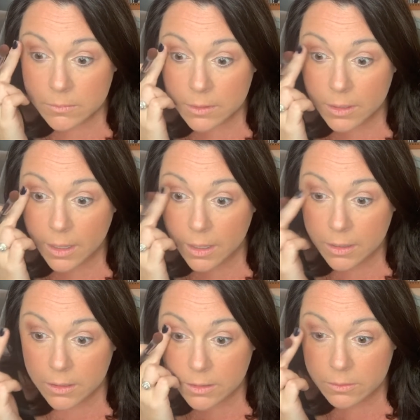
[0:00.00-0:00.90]
Again,
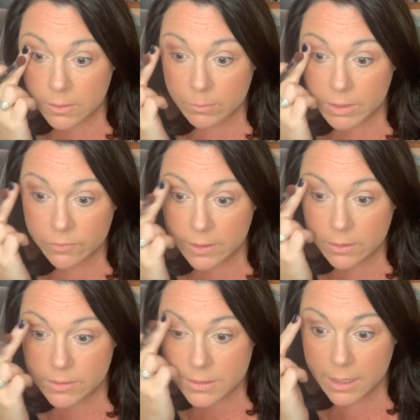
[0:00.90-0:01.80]
using my
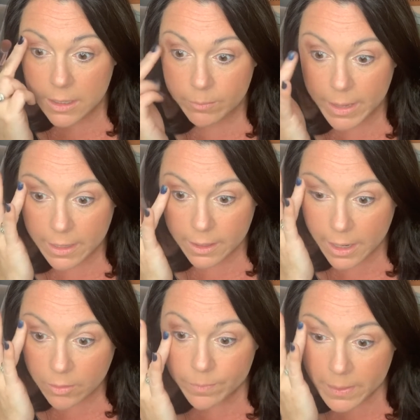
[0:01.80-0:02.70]
fingers to kind of pat it
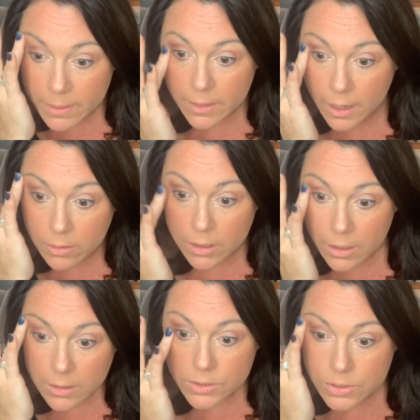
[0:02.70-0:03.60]
out. Now,
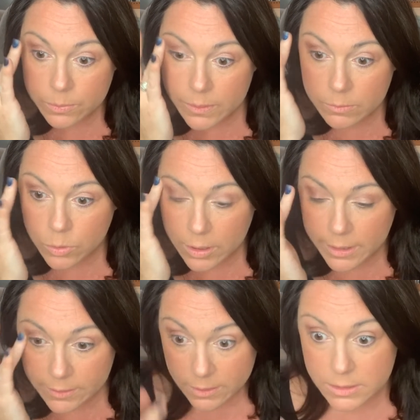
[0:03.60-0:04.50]
super important
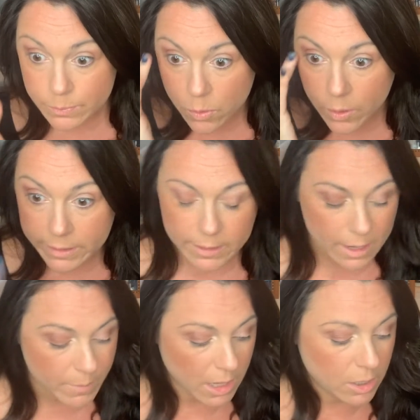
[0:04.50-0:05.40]
at this point, like
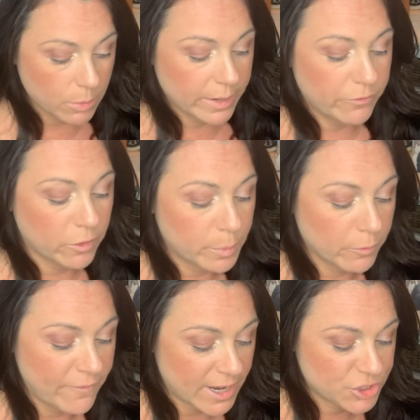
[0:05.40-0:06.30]
I'm not going for
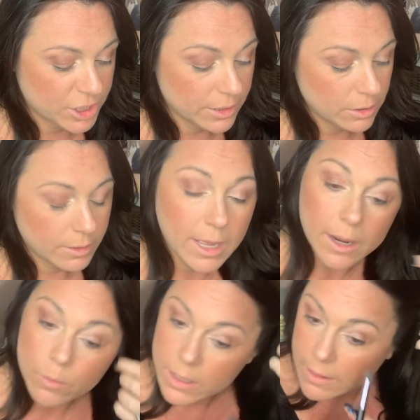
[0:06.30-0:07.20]
perfection, okay? I
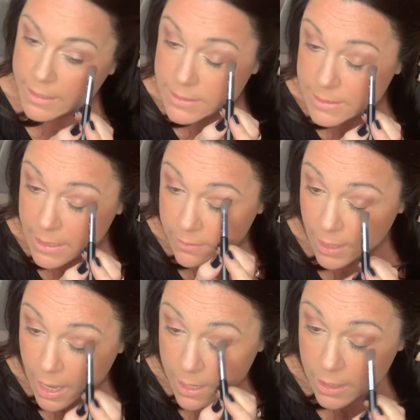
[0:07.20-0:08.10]
wanna like state
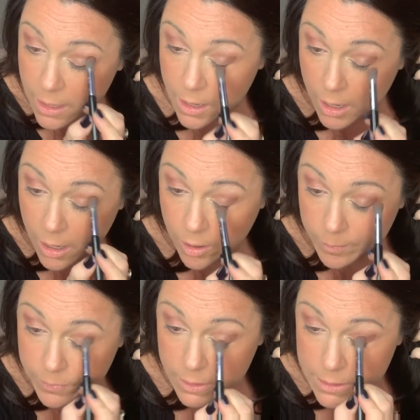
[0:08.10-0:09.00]
that,
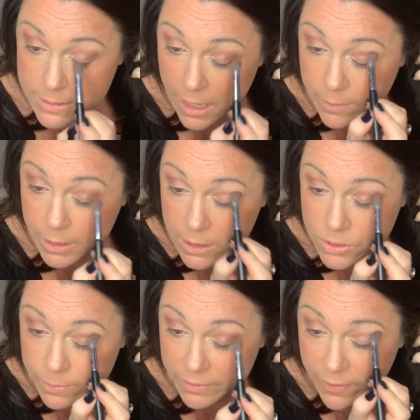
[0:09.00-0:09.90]
because I'm gonna
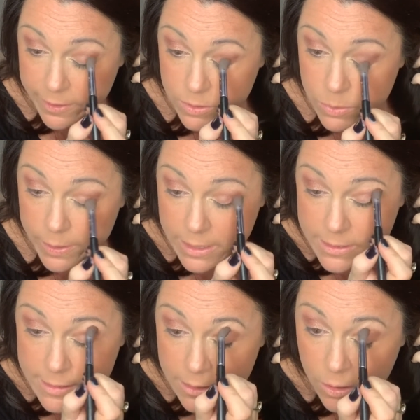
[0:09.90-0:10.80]
do my final
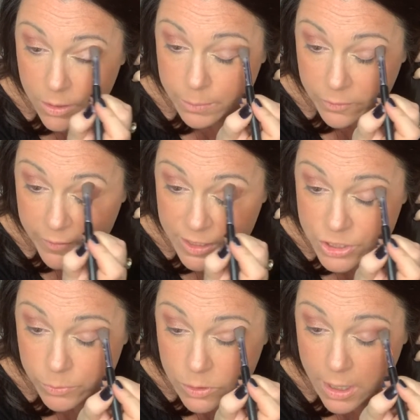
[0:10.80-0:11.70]
tweaks and all the
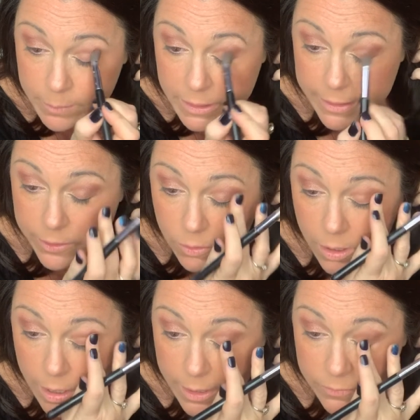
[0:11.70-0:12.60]
perfection will come in later
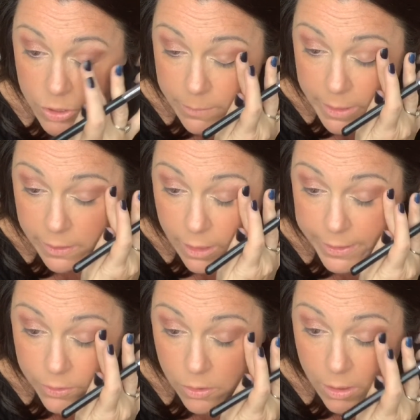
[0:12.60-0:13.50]
on after I get my
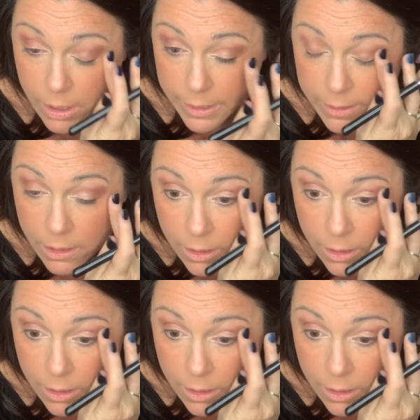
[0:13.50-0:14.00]
liner on,